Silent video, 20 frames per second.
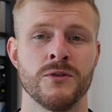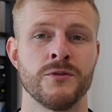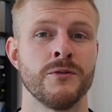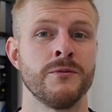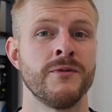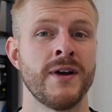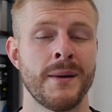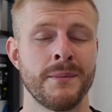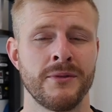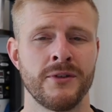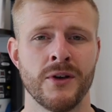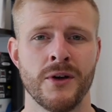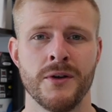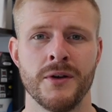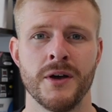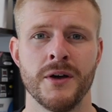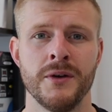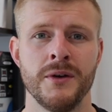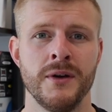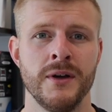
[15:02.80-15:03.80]
from
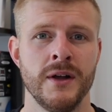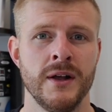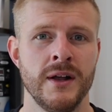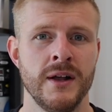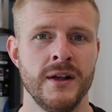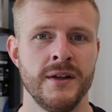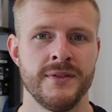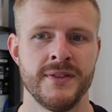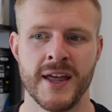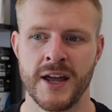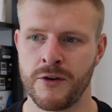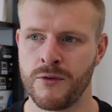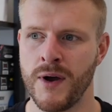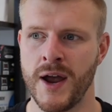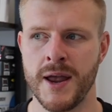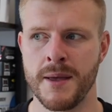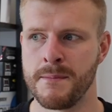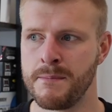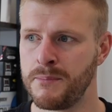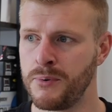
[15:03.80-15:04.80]
Rapsodo, and they're
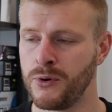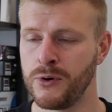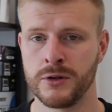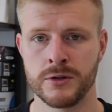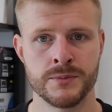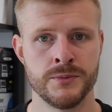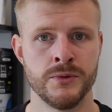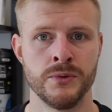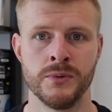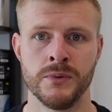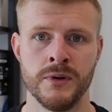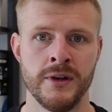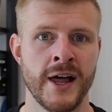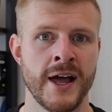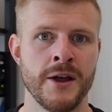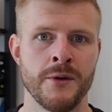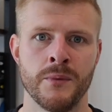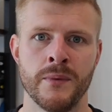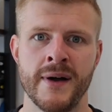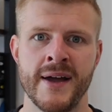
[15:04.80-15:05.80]
great, portable,
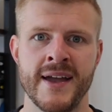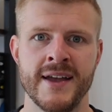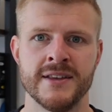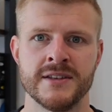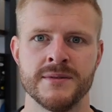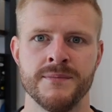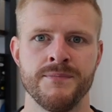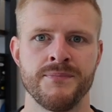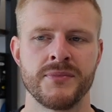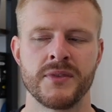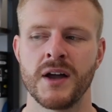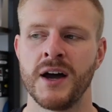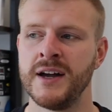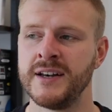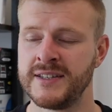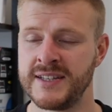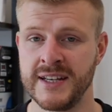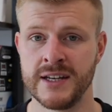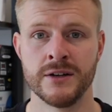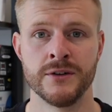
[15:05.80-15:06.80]
lightweight,
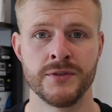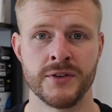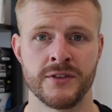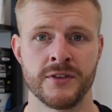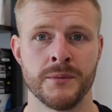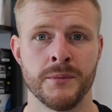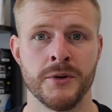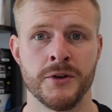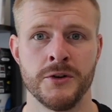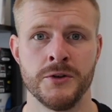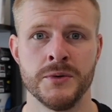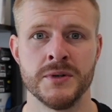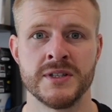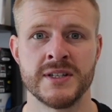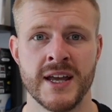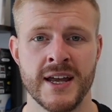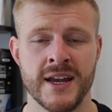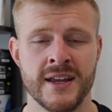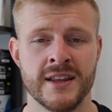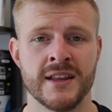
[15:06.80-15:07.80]
ideal for someone who is
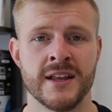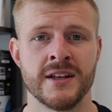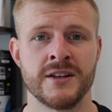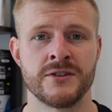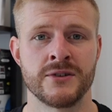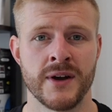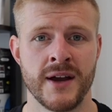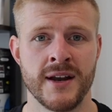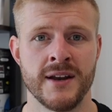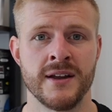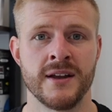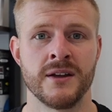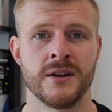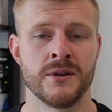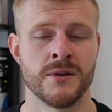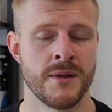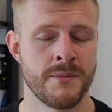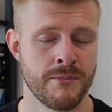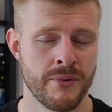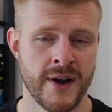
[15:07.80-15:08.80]
taking their training,
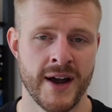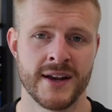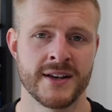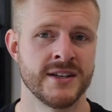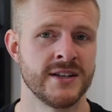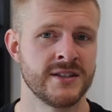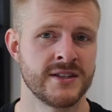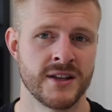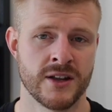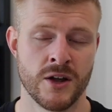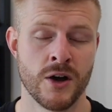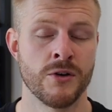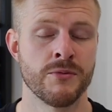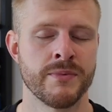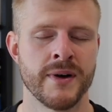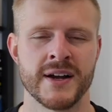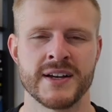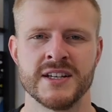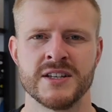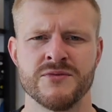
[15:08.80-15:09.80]
their practice, their golf
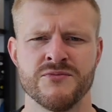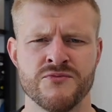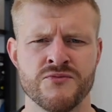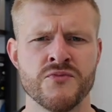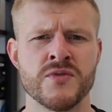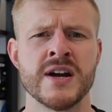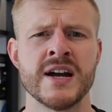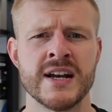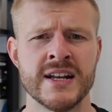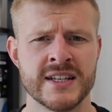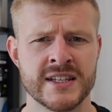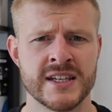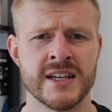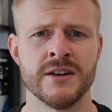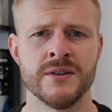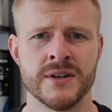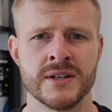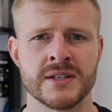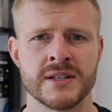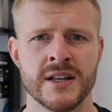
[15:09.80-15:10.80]
practice really
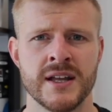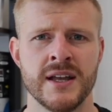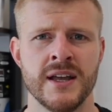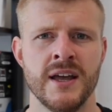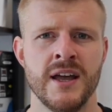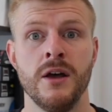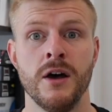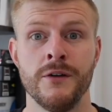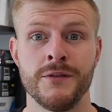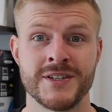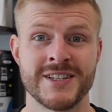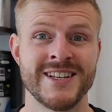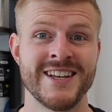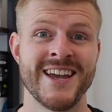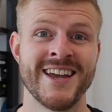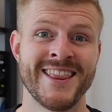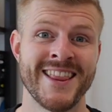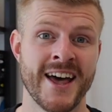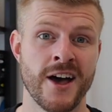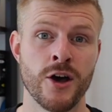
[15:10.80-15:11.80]
seriously. Obviously,
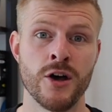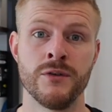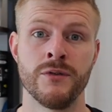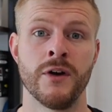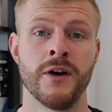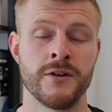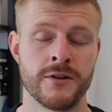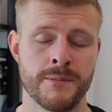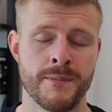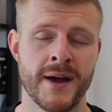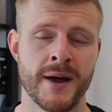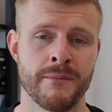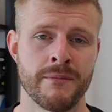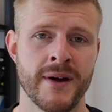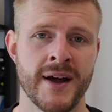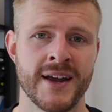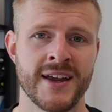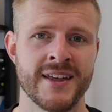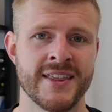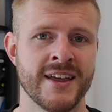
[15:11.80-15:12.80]
in that over £100
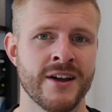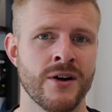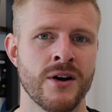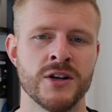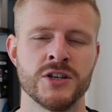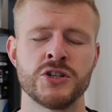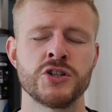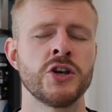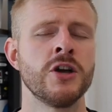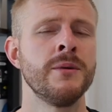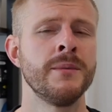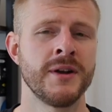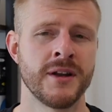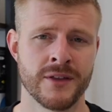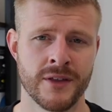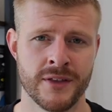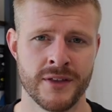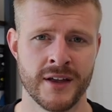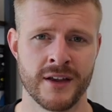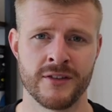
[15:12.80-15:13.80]
bracket, there are so many
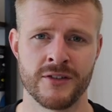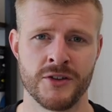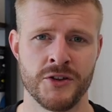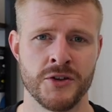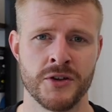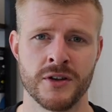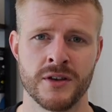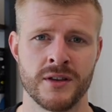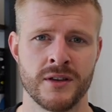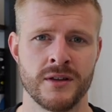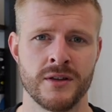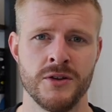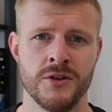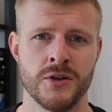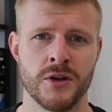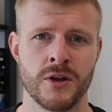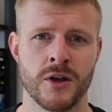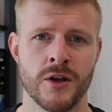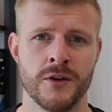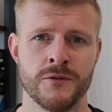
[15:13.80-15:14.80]
other things that you
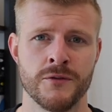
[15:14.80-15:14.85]
could go